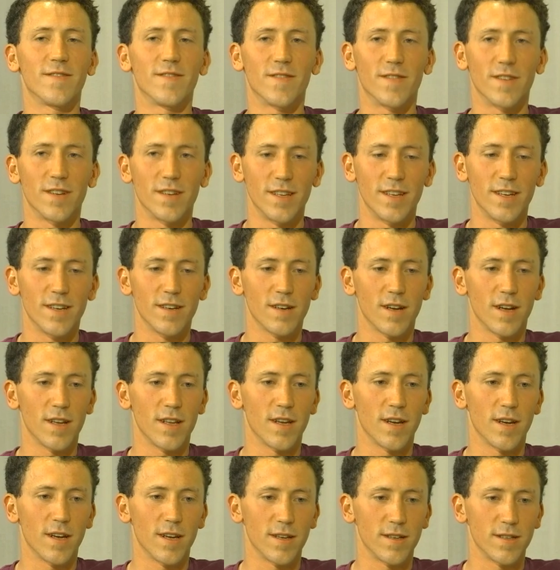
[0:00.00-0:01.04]
for a year.
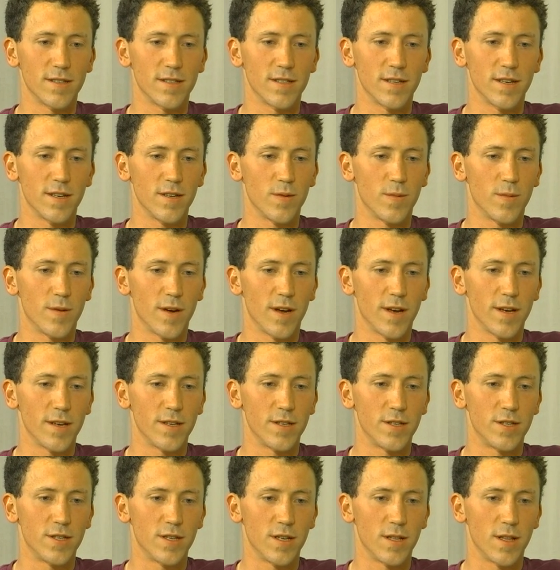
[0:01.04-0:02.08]
I, I studied abroad
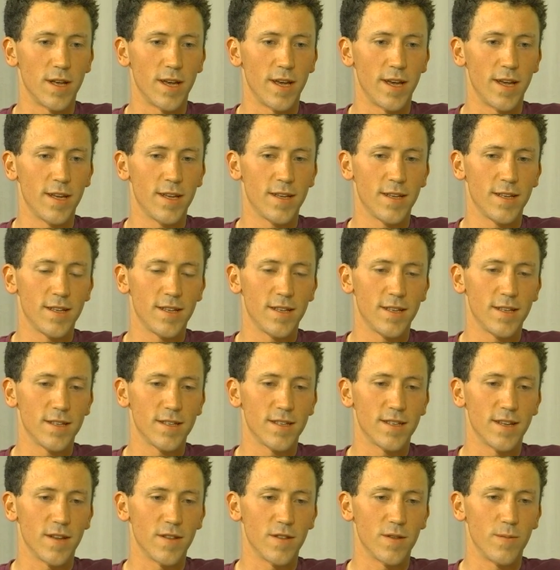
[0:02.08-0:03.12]
in Chile,
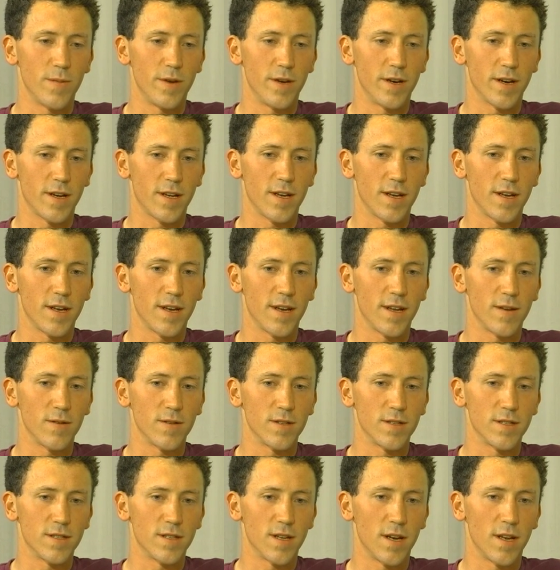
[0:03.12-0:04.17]
South America, and I
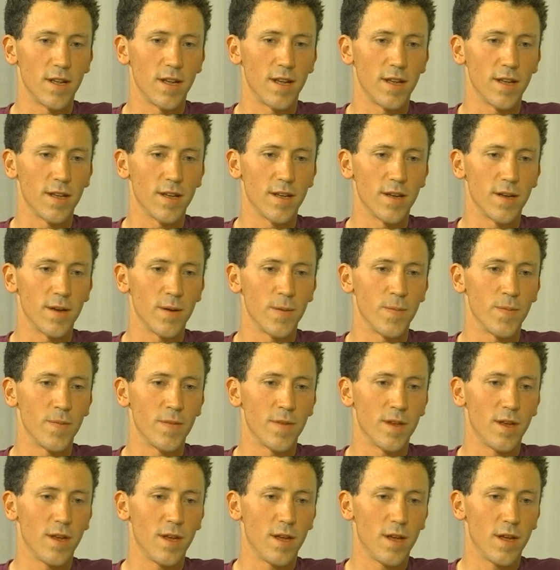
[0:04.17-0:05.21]
was studying um,
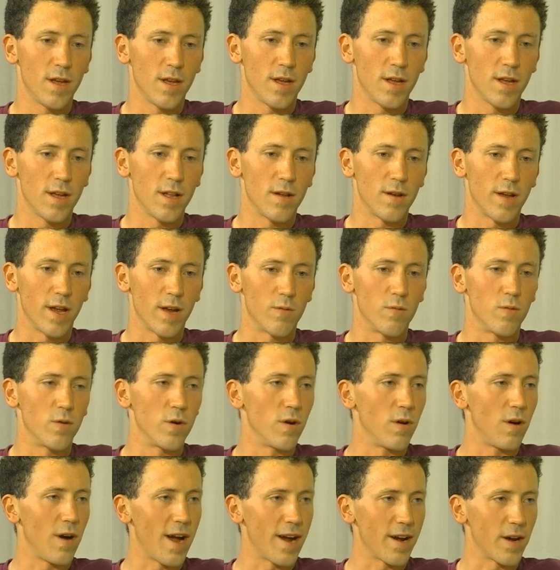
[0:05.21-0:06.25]
like
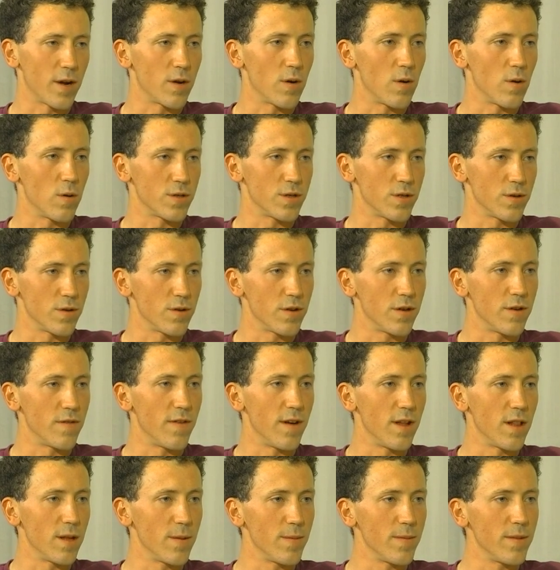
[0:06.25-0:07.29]
rural agricultural
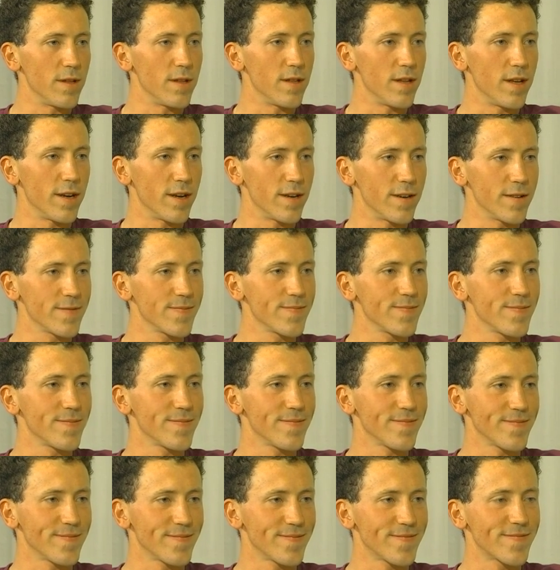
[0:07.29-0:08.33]
development there.
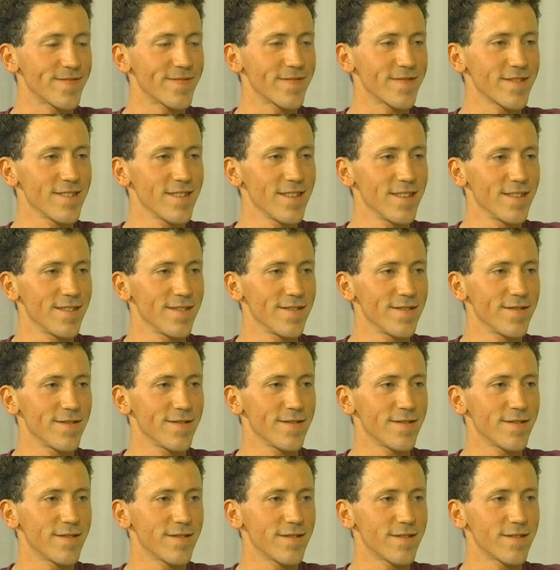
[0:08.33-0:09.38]
Mm-hmm. And
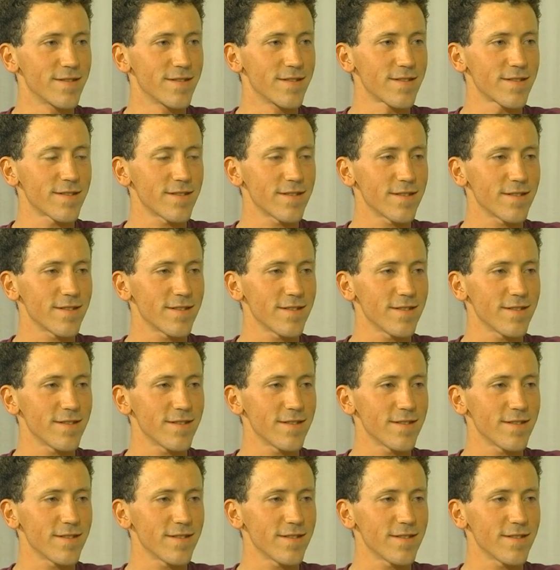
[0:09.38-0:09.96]
then when you heard about